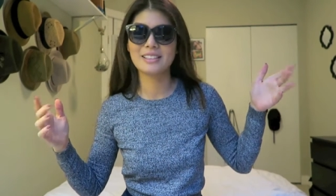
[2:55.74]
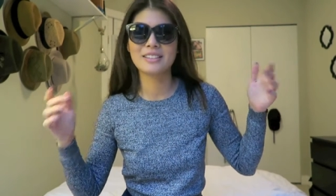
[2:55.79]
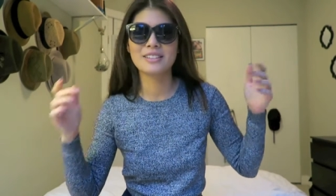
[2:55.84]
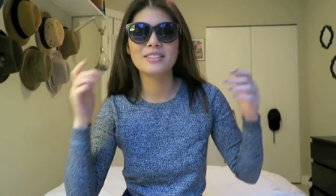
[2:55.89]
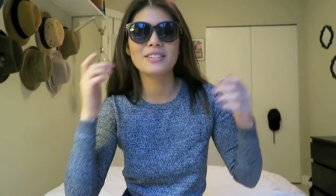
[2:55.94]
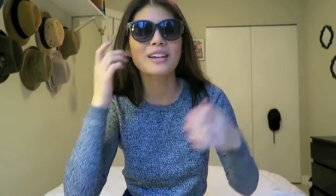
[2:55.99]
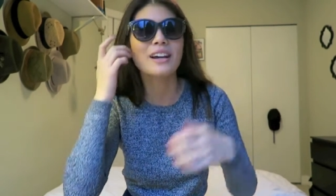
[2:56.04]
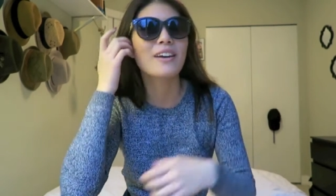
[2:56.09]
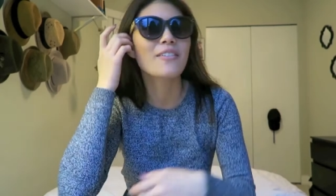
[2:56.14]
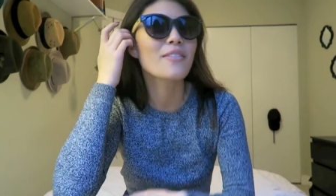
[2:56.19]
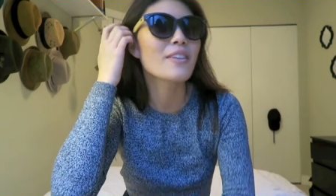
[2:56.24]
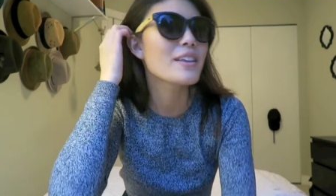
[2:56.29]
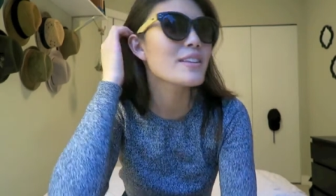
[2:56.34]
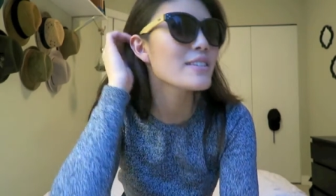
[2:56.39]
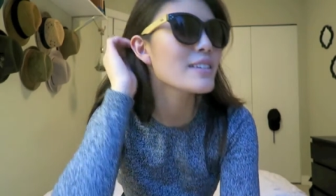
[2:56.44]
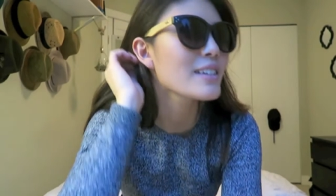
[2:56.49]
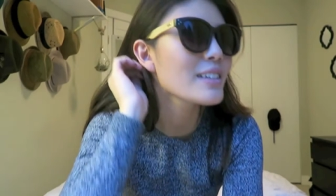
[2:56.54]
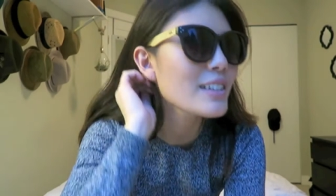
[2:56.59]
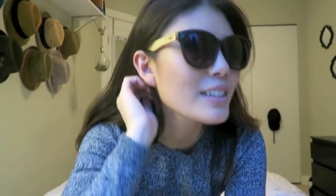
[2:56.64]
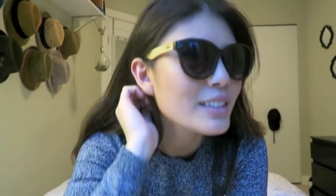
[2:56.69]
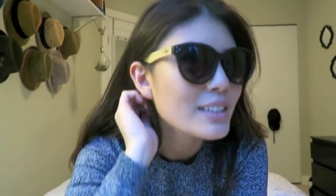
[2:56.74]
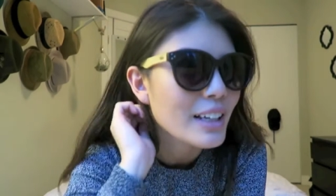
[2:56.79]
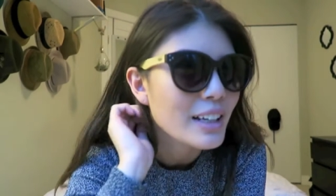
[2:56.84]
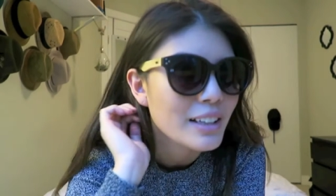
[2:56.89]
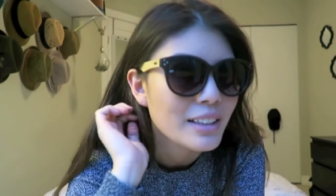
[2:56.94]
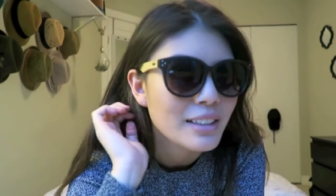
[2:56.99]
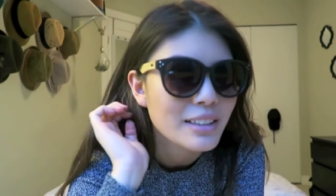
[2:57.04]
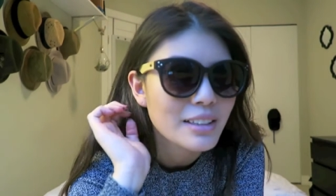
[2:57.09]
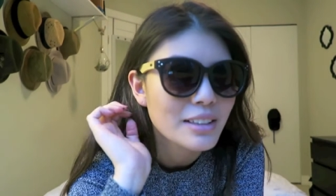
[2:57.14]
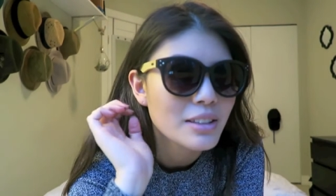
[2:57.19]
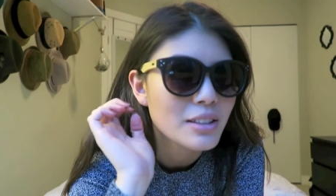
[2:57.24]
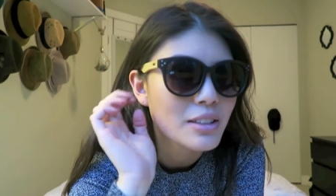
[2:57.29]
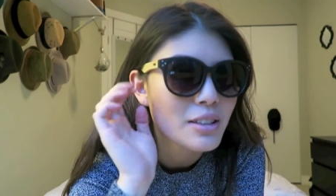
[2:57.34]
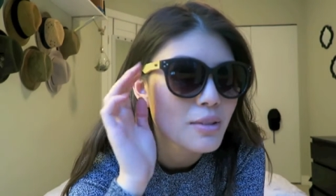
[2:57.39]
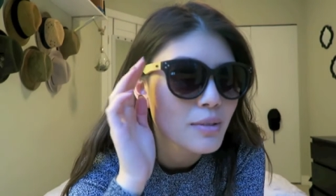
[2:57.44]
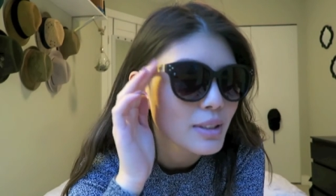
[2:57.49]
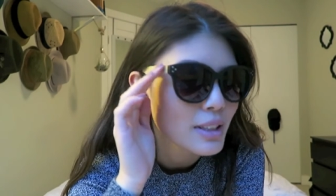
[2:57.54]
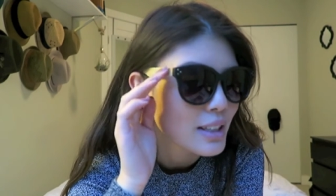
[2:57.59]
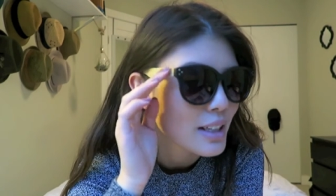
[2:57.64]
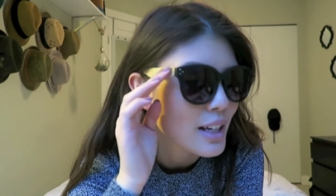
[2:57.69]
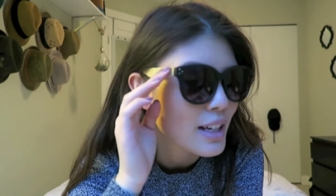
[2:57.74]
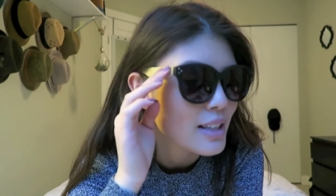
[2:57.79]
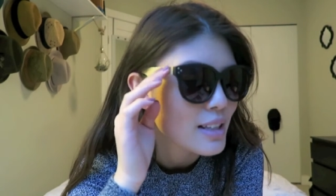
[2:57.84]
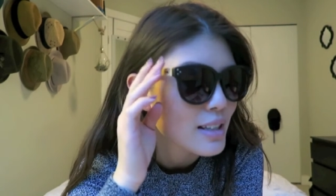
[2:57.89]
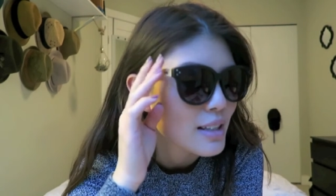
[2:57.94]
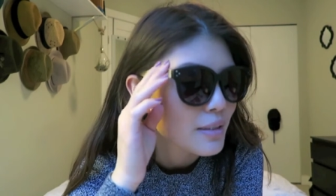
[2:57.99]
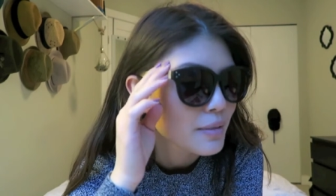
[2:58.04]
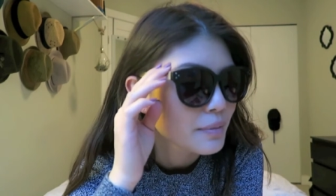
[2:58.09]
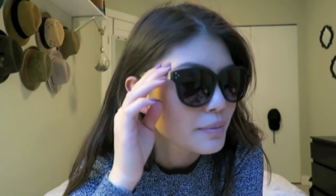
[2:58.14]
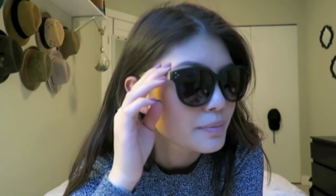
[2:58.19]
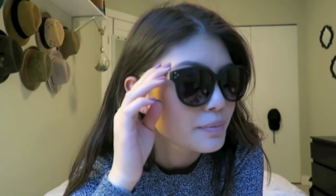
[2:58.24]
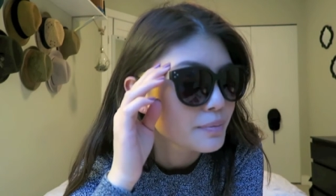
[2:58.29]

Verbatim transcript: So yeah, that's what it looks like. Oh, it looks really nice.